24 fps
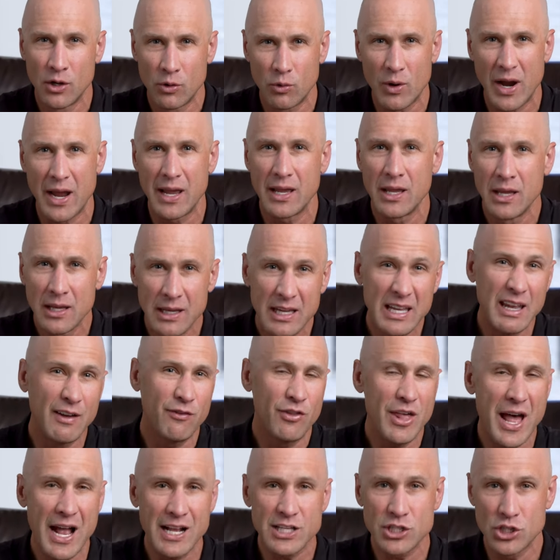right?
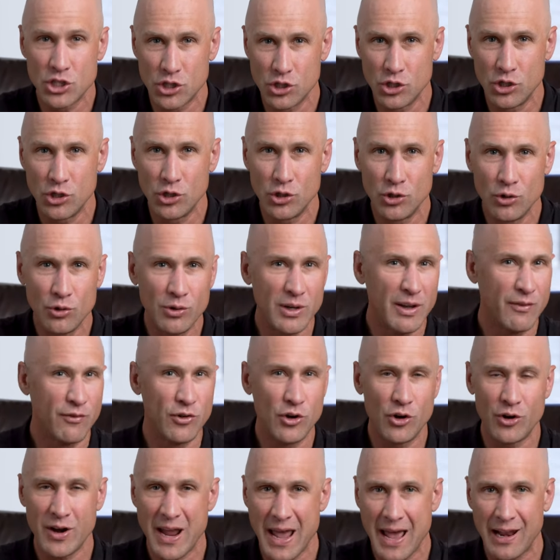If that's you, if
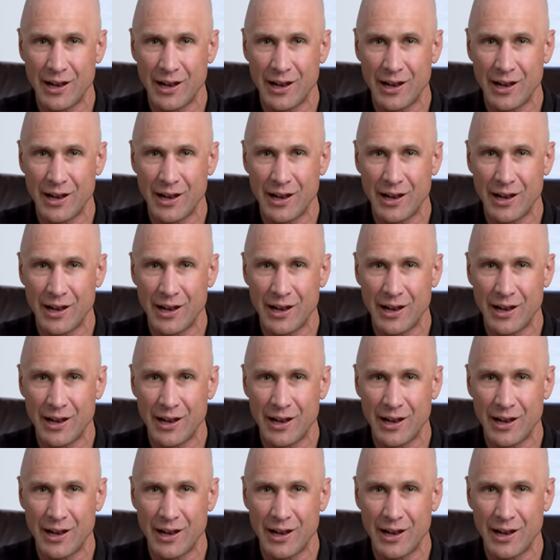you're